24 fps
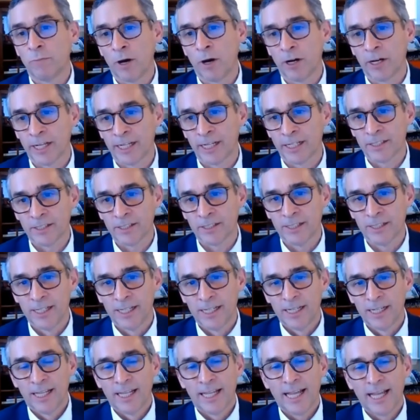markets.
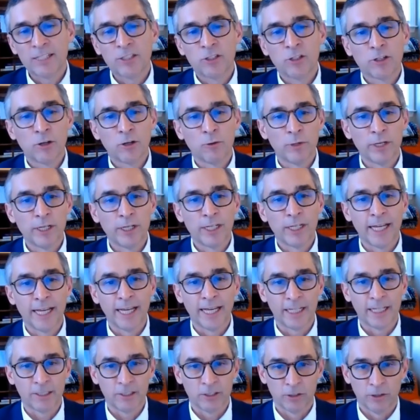That took a real
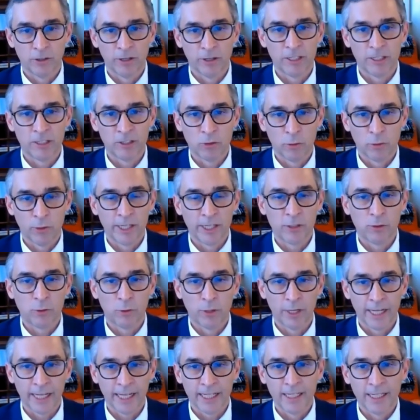hit during
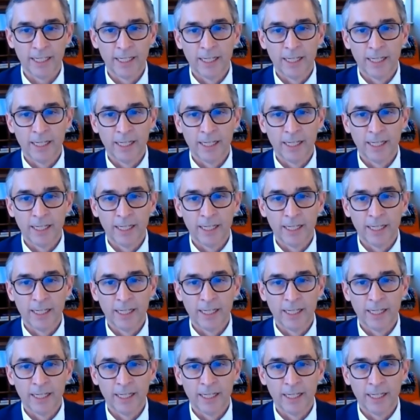2020,